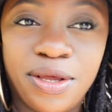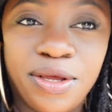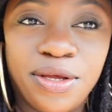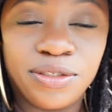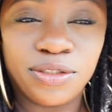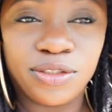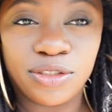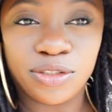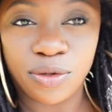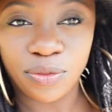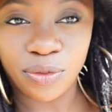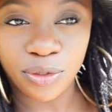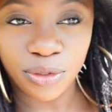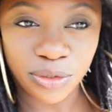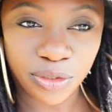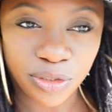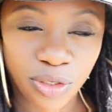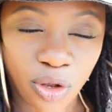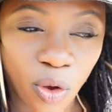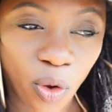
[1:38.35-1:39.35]
So
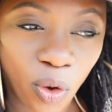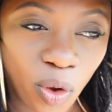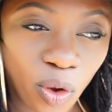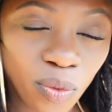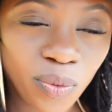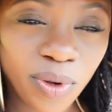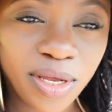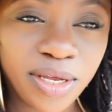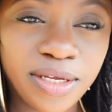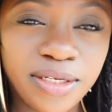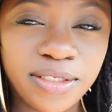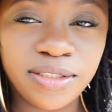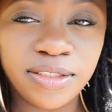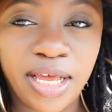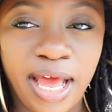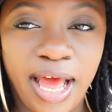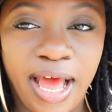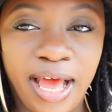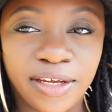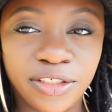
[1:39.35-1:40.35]
there's always
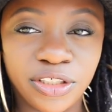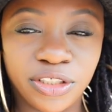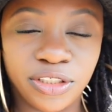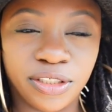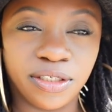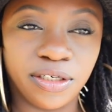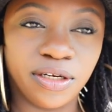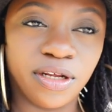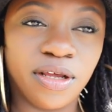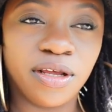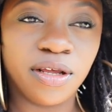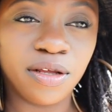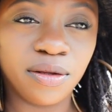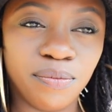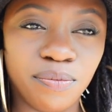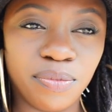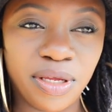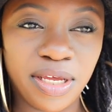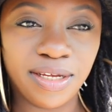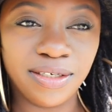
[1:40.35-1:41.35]
action
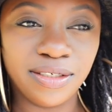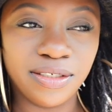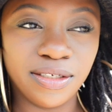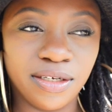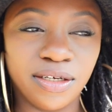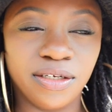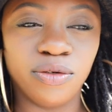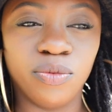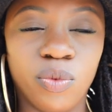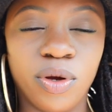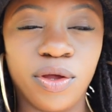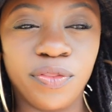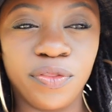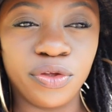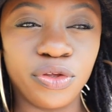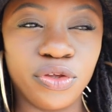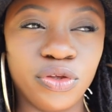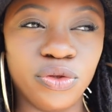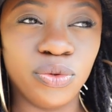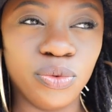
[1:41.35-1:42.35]
being done, whether
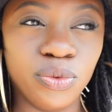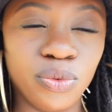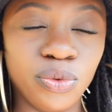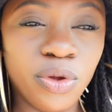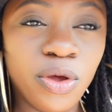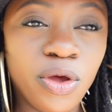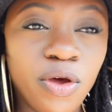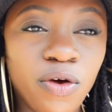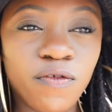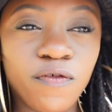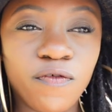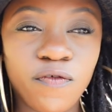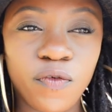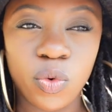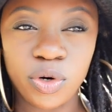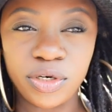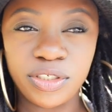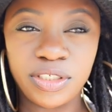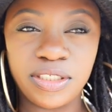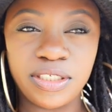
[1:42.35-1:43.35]
you
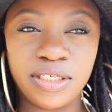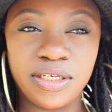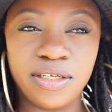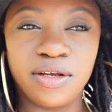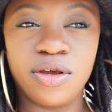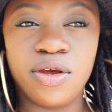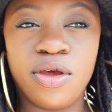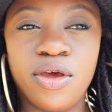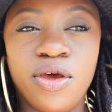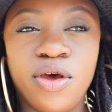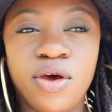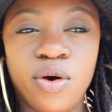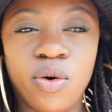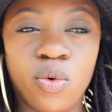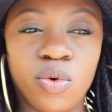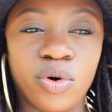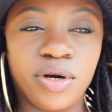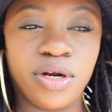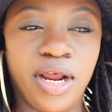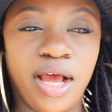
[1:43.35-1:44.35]
force it
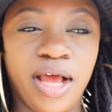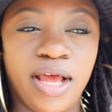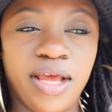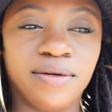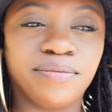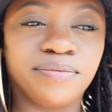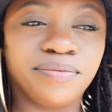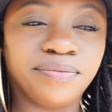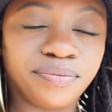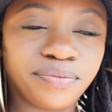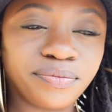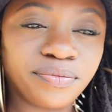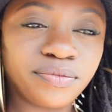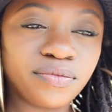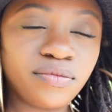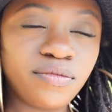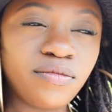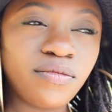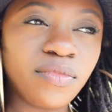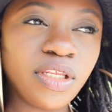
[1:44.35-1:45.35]
or not.
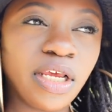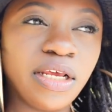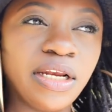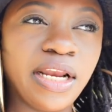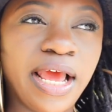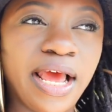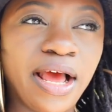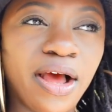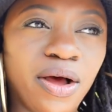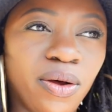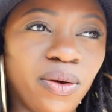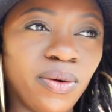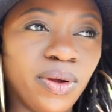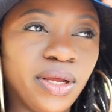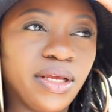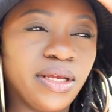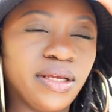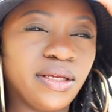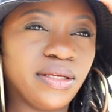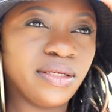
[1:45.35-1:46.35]
Now,
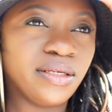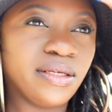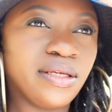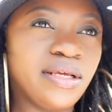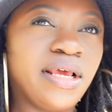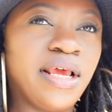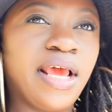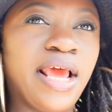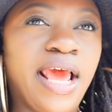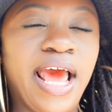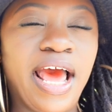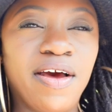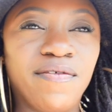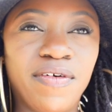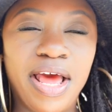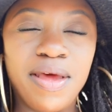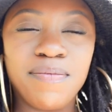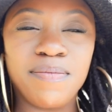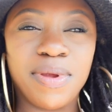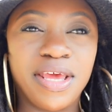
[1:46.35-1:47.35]
have
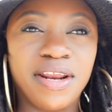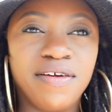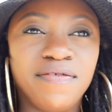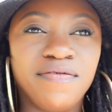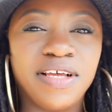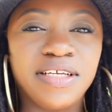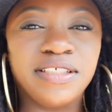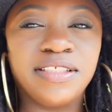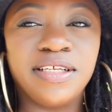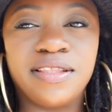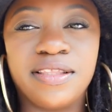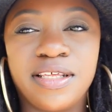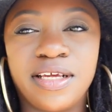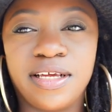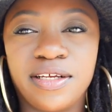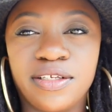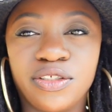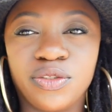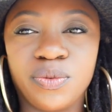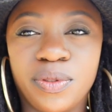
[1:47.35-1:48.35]
I manifested
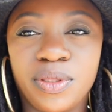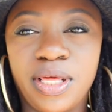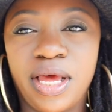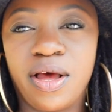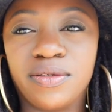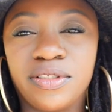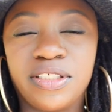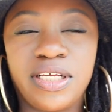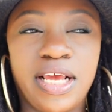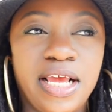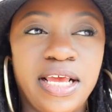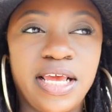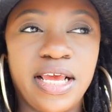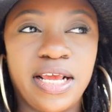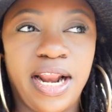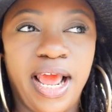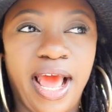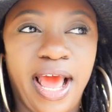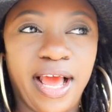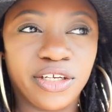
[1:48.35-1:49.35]
things without
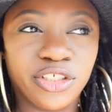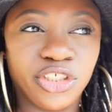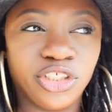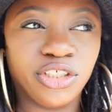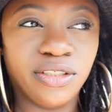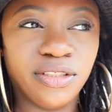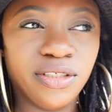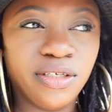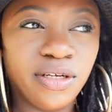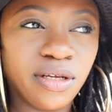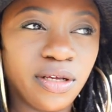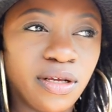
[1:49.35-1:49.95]
taking action?